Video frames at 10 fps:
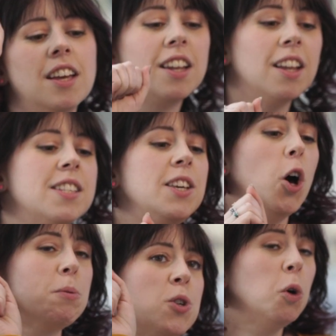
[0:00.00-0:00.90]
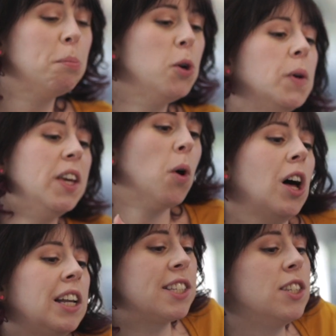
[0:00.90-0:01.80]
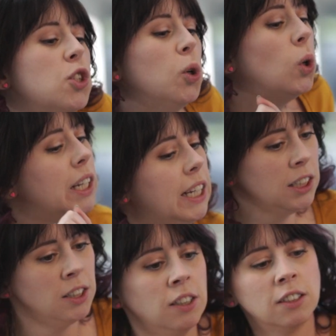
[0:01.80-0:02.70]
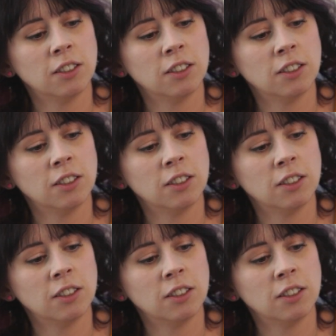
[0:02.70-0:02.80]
Now there's the optional boogie while it's installing.